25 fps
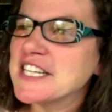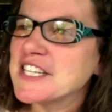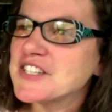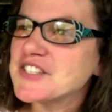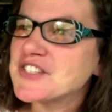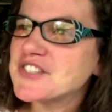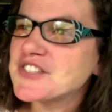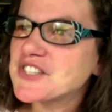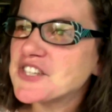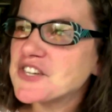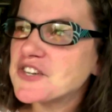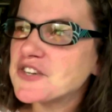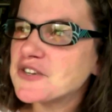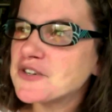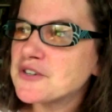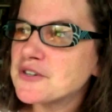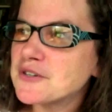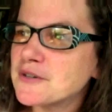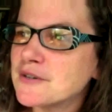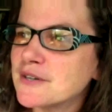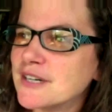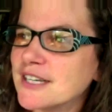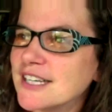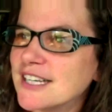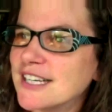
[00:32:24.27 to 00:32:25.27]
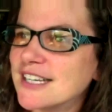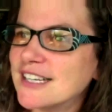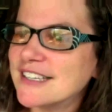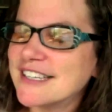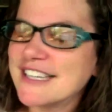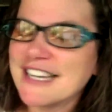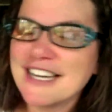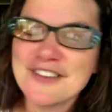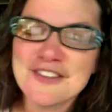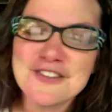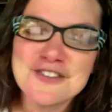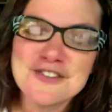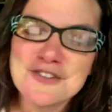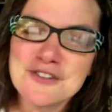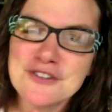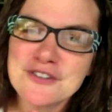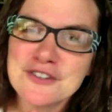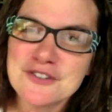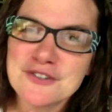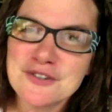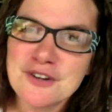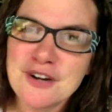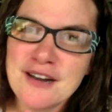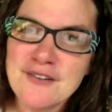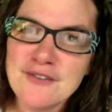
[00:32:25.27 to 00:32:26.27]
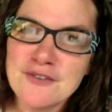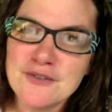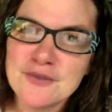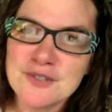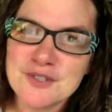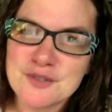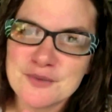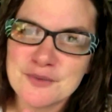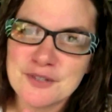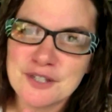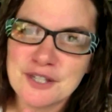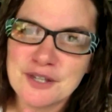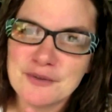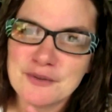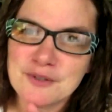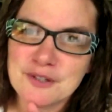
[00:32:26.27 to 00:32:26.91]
So, yeah, the travel was really,